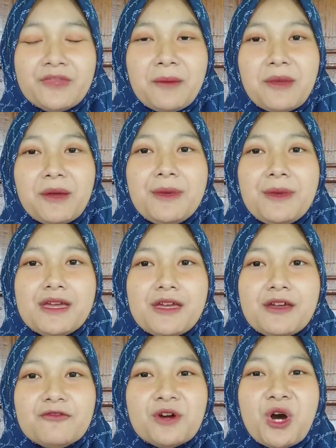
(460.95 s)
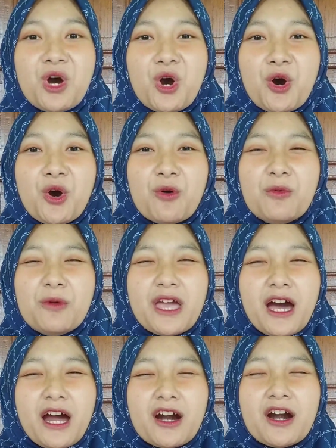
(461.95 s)
maybe if we
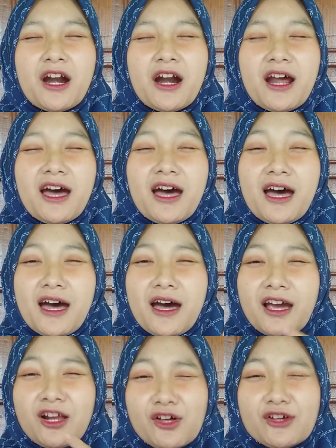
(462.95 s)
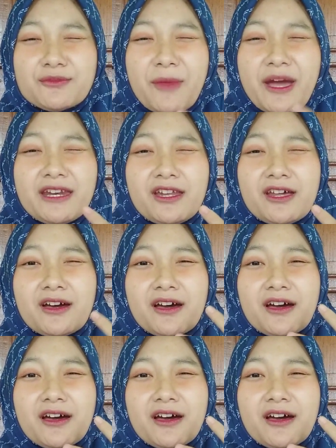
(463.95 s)
are close-minded